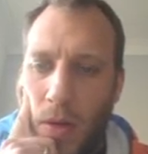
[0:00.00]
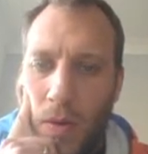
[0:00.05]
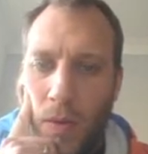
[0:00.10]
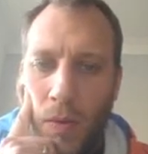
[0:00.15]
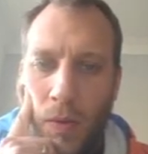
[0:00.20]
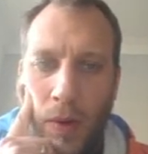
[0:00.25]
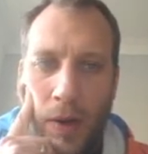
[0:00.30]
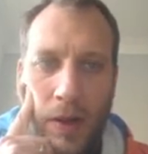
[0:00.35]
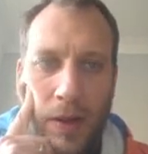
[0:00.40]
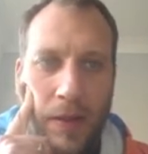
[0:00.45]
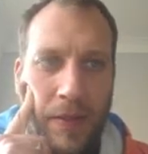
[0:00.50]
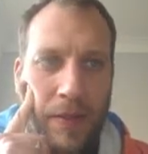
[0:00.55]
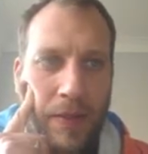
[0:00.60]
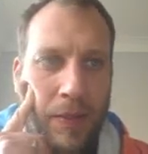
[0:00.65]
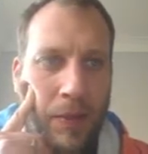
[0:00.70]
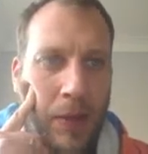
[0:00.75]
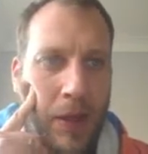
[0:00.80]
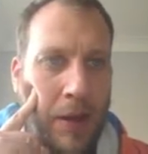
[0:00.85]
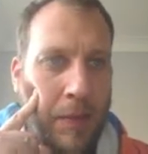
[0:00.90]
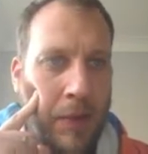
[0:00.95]
Well,
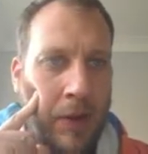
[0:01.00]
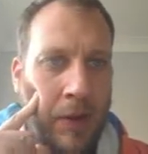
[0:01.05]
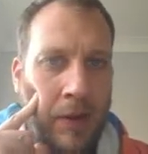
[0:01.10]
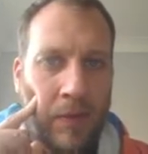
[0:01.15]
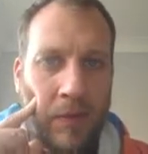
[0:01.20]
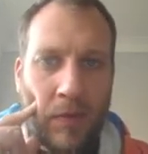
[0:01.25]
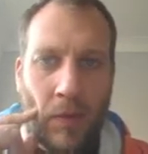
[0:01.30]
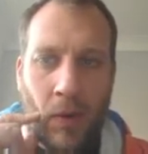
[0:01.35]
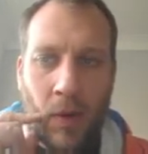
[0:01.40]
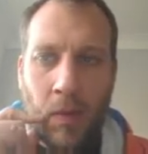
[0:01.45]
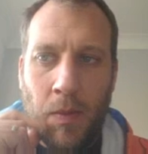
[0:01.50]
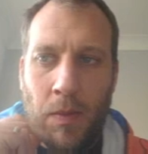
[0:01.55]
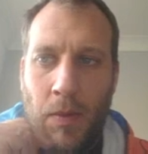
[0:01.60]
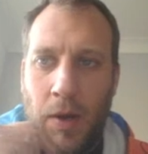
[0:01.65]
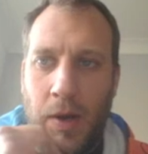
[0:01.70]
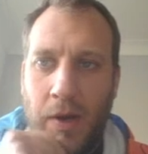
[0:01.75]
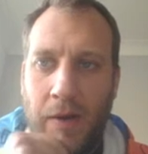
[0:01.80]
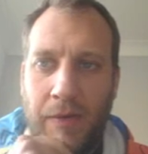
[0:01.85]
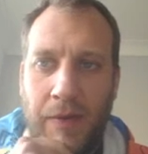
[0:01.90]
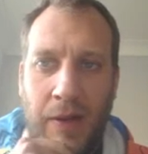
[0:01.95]
that means we
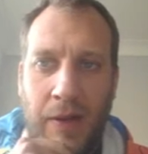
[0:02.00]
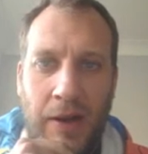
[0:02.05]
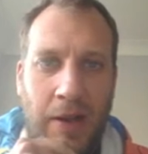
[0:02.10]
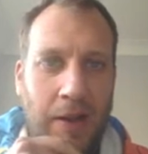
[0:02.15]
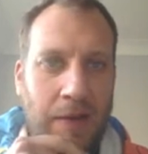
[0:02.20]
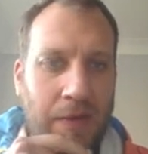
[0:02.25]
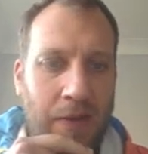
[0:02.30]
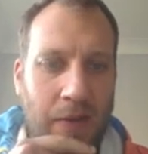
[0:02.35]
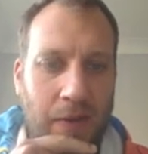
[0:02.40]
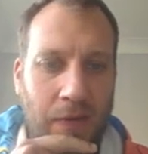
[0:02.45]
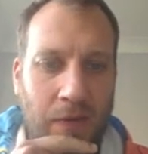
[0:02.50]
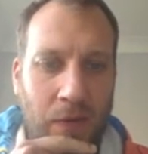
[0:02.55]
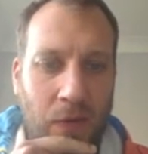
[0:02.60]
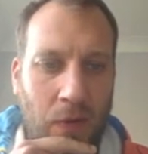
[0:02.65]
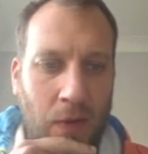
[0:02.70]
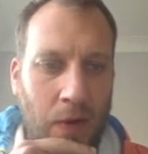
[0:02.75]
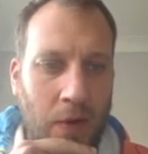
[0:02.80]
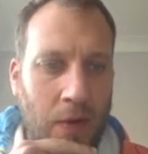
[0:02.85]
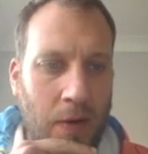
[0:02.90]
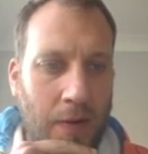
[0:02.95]
might have to leave this
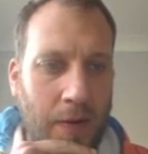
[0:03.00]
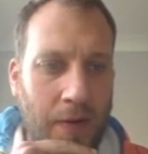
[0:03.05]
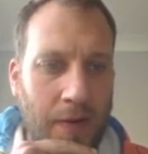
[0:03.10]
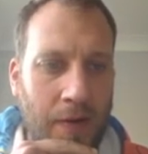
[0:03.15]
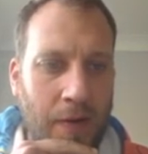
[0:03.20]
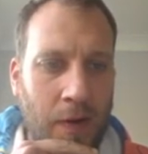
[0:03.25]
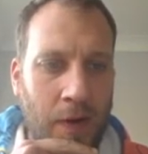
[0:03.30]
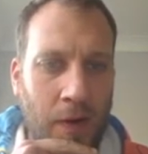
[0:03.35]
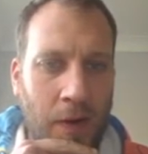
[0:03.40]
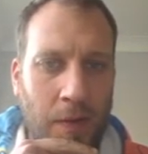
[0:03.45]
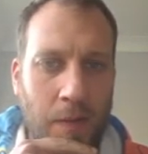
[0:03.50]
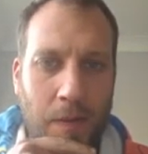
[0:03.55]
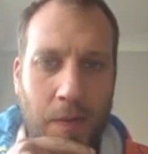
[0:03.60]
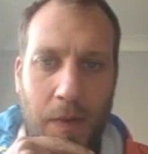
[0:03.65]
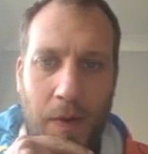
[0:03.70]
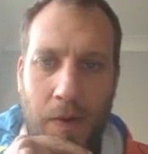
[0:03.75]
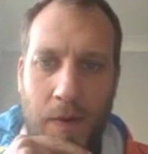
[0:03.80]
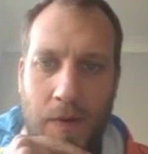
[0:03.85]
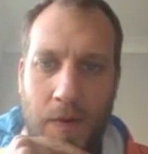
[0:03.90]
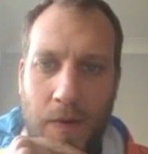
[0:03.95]
for another time
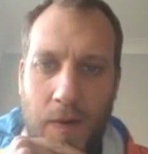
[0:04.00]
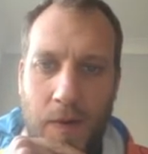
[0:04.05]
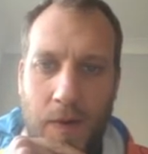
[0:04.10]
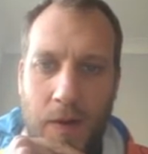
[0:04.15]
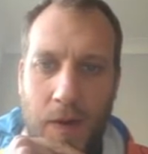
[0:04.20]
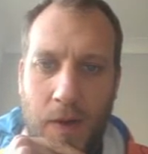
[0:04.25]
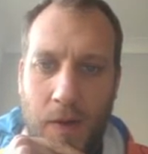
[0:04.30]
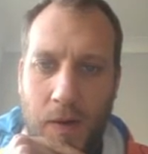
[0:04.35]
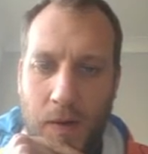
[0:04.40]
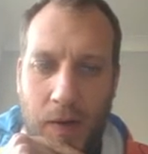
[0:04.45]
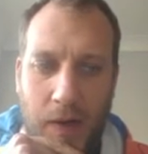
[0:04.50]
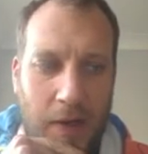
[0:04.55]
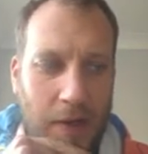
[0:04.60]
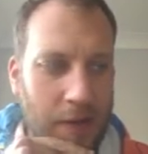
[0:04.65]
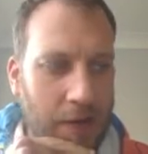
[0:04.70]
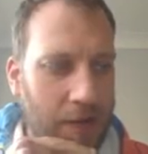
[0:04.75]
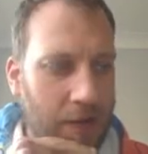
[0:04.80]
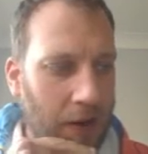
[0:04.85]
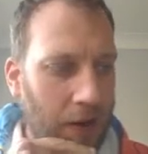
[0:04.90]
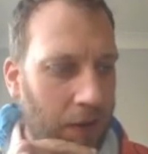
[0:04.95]
because I can't hear
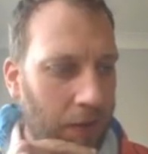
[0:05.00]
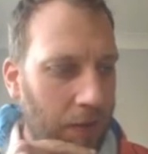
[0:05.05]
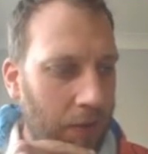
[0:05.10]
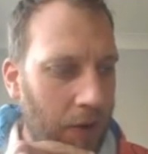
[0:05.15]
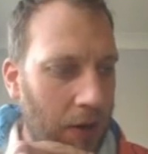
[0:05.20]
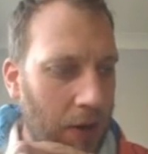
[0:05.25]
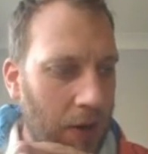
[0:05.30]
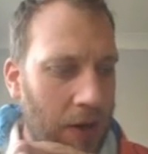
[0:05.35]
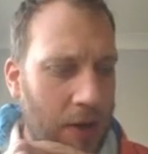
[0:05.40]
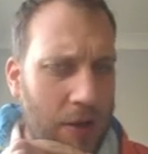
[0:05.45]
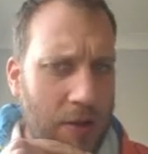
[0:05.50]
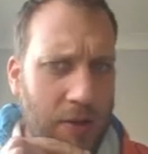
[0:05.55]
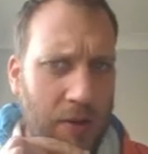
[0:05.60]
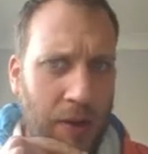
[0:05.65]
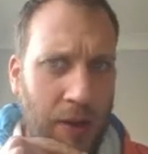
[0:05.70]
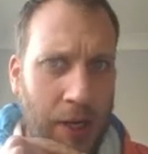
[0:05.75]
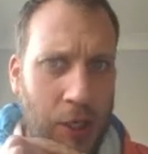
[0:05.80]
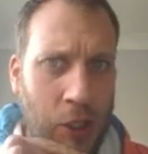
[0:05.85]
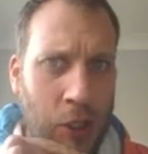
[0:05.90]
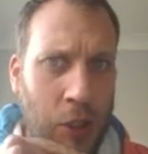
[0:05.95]
the sound. So
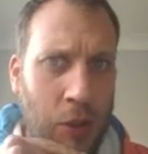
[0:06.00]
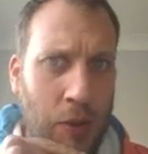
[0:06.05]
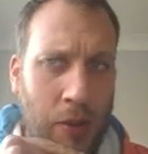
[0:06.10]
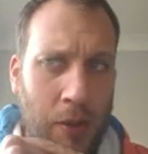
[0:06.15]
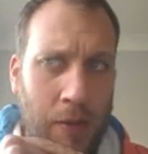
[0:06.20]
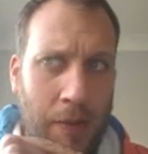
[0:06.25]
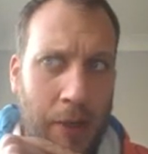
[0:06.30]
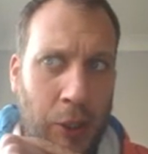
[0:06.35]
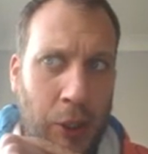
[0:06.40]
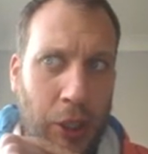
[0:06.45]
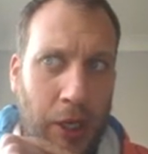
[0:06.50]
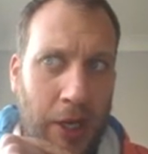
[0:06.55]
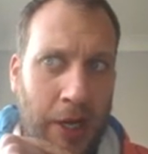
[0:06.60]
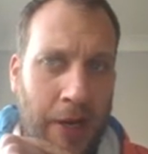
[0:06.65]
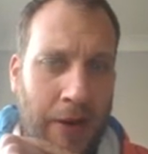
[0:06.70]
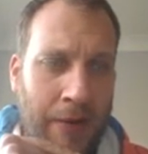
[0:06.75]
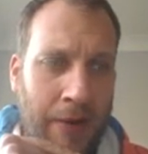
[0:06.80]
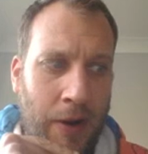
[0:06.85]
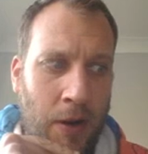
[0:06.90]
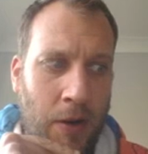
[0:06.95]
unless you can magically
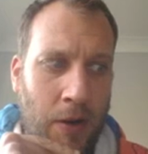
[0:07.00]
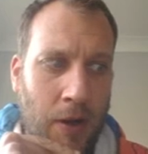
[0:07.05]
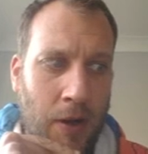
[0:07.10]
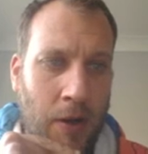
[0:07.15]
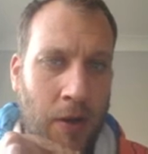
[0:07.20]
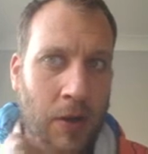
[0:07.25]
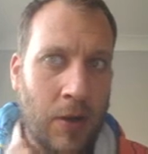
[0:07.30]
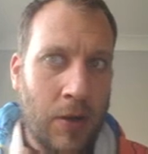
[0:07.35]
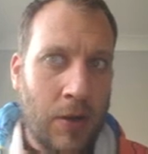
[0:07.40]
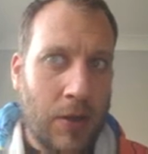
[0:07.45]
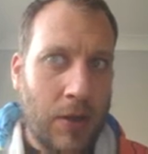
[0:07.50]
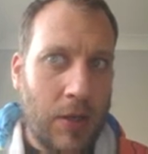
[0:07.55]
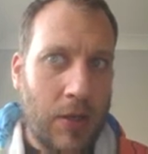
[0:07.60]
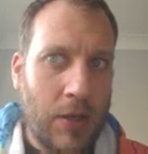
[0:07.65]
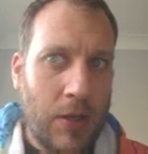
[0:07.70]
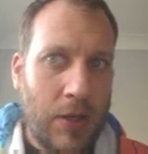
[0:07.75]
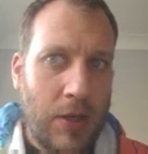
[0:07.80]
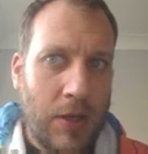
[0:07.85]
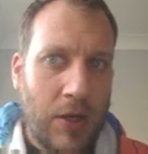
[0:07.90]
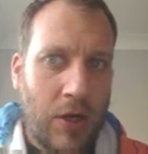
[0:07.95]
hear I can't
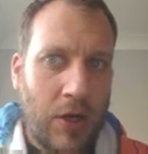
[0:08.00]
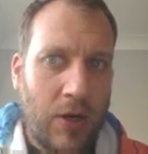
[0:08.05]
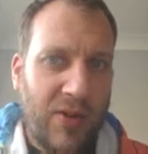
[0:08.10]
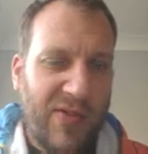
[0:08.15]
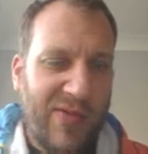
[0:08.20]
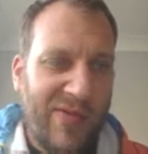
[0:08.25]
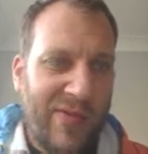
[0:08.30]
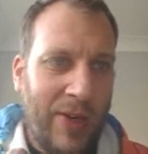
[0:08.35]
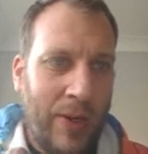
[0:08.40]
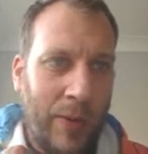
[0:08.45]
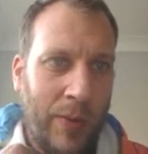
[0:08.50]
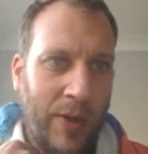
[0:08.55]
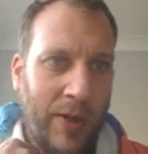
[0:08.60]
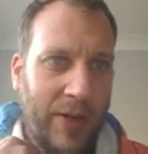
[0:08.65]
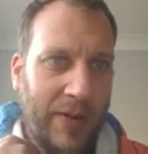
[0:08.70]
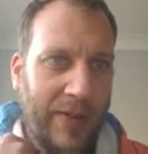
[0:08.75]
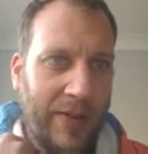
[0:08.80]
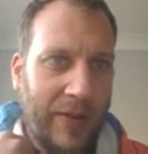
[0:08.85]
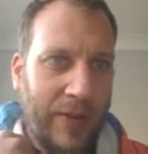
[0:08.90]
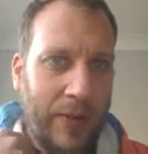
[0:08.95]
really
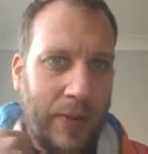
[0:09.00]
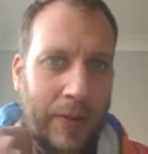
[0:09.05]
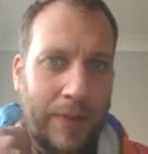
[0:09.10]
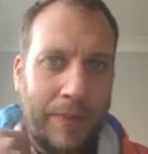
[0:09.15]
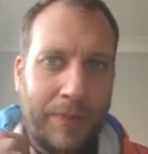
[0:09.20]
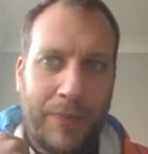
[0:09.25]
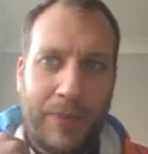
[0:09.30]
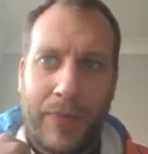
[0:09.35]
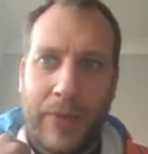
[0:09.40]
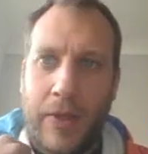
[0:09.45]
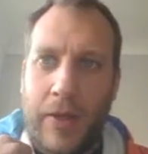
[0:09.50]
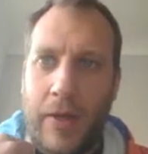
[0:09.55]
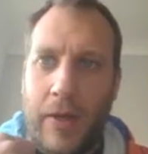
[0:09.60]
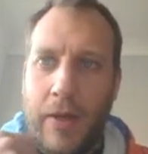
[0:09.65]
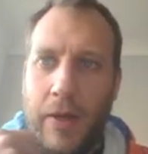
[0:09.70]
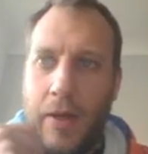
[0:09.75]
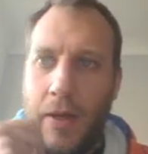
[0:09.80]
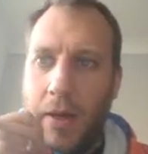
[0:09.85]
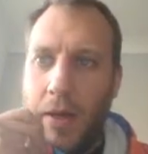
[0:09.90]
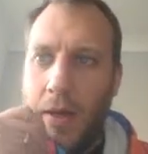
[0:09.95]
work for this one.
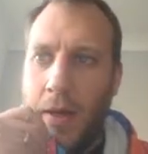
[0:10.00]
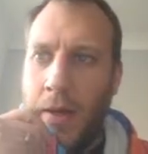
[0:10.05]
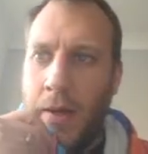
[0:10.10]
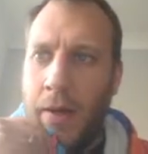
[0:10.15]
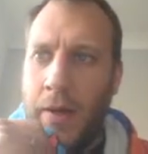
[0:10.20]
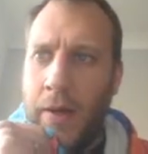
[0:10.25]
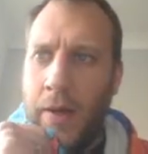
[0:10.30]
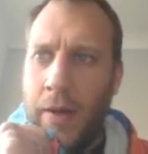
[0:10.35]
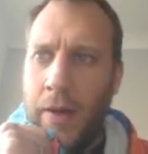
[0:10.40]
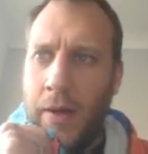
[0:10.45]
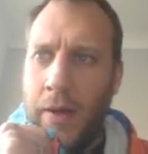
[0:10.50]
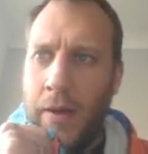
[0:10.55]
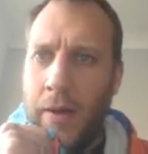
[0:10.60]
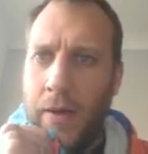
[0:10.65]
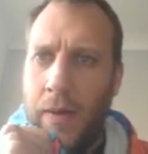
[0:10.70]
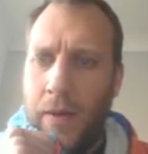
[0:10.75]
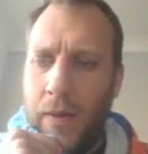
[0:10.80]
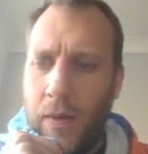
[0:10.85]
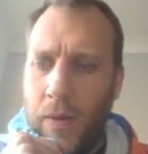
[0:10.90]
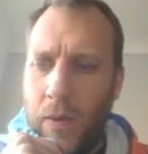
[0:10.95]
So
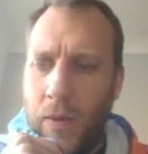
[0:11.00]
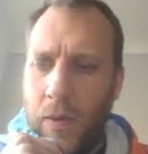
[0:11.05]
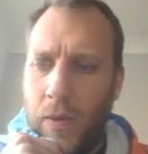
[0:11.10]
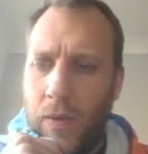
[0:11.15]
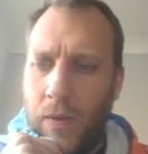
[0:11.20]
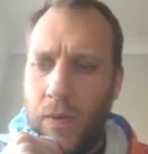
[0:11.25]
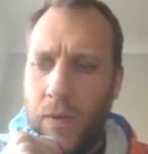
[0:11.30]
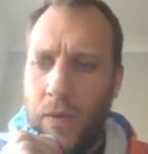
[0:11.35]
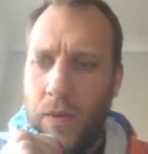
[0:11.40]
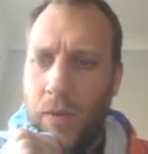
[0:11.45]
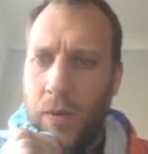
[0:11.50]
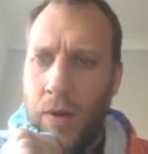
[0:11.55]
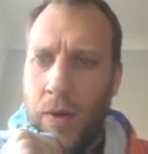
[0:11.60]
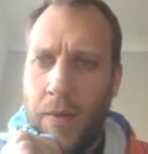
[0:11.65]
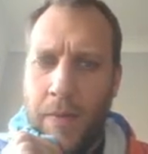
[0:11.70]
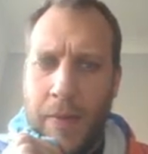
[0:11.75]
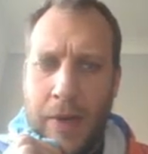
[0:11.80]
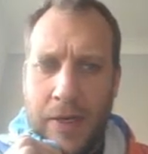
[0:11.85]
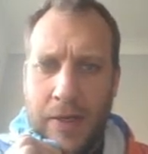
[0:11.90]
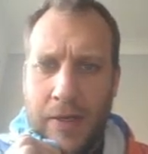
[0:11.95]
we'll
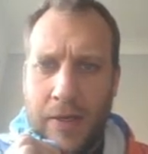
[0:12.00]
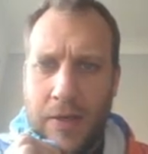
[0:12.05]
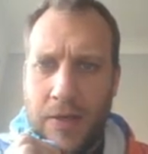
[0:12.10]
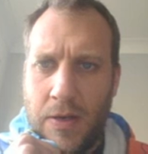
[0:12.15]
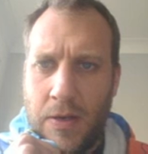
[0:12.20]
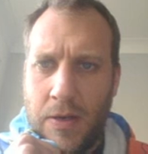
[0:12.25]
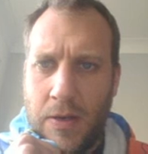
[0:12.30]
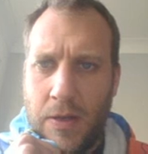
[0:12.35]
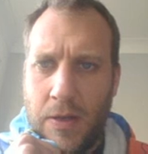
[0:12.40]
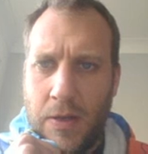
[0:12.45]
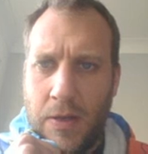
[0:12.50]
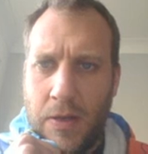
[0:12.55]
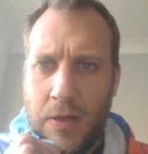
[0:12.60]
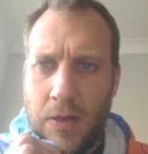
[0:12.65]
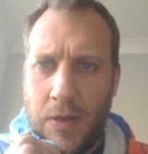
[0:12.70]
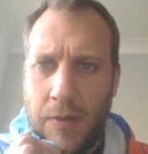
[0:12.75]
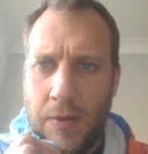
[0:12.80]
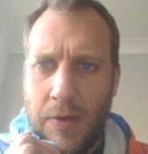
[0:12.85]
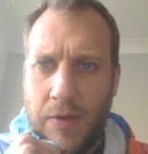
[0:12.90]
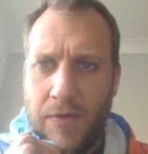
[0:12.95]
come back to this another time. That's